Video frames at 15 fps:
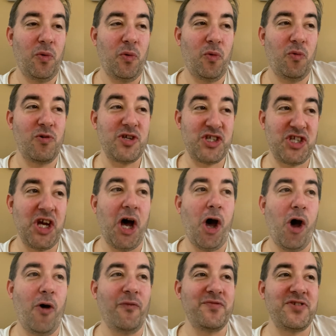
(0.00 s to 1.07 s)

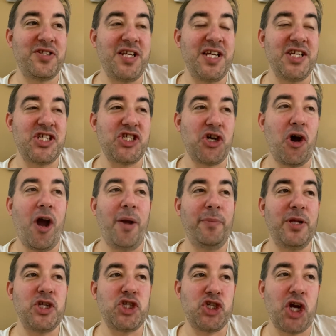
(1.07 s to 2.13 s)
resolves this
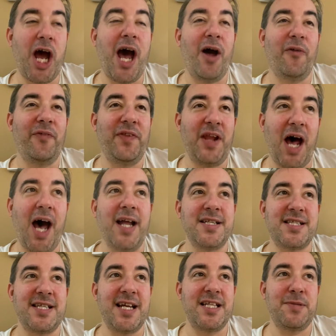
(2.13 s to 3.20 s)
timeless child
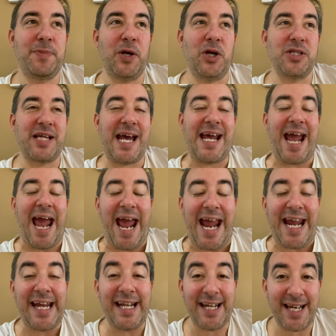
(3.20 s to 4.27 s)
nonsense, because I
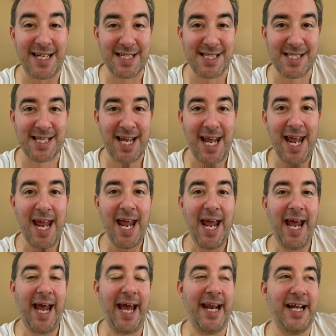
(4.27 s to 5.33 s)
hate it,
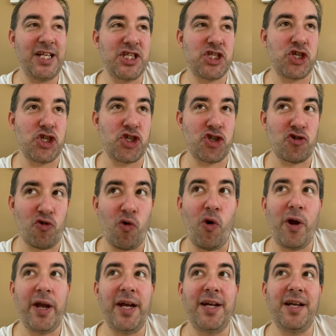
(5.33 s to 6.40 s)
and it's
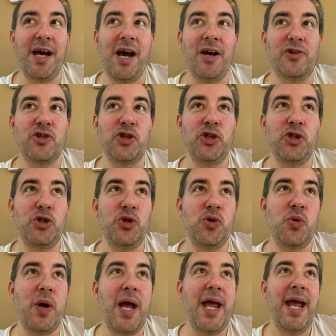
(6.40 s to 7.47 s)
destroying Doctor
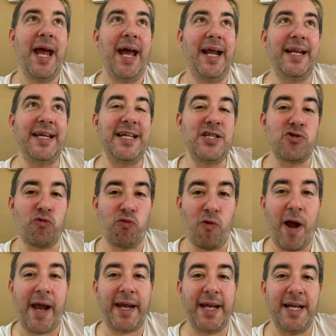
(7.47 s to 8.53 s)
Who, and he's
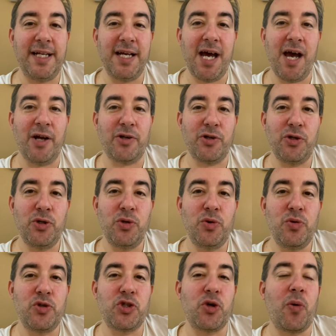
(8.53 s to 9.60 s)
wrecking Doctor
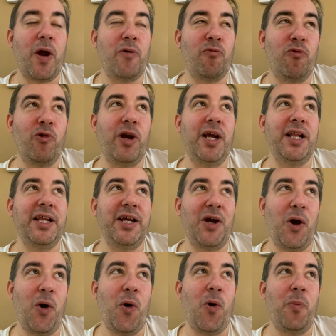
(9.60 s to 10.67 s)
Who, so I really
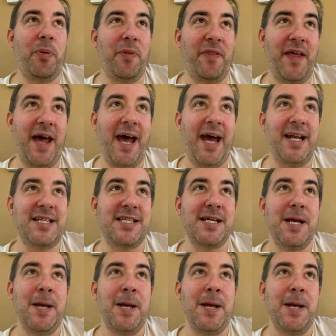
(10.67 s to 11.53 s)
hope that